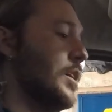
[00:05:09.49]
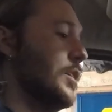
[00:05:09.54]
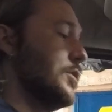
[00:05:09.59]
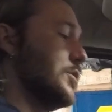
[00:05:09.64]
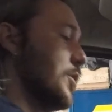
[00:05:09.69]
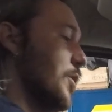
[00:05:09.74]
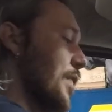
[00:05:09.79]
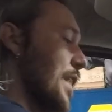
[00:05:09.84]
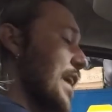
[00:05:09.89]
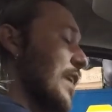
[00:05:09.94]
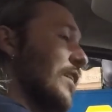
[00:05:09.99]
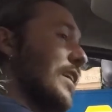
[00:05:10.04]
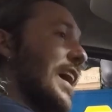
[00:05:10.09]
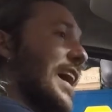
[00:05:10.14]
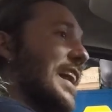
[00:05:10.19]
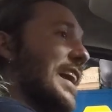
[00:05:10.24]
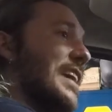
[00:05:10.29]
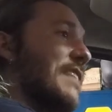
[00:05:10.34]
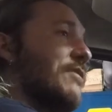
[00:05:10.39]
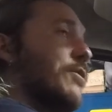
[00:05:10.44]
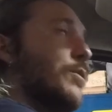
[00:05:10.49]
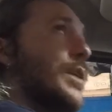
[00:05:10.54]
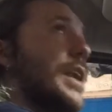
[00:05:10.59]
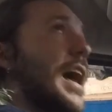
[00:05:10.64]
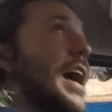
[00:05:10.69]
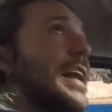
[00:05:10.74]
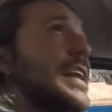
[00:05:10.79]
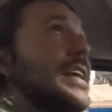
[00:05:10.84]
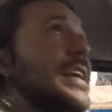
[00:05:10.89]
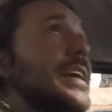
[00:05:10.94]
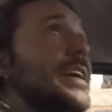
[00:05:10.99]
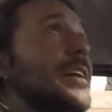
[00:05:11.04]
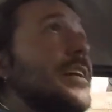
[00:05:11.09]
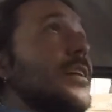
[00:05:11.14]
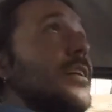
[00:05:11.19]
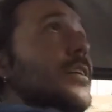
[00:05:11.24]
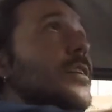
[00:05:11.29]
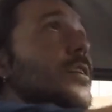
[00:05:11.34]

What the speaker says: So that'll kind of give you an idea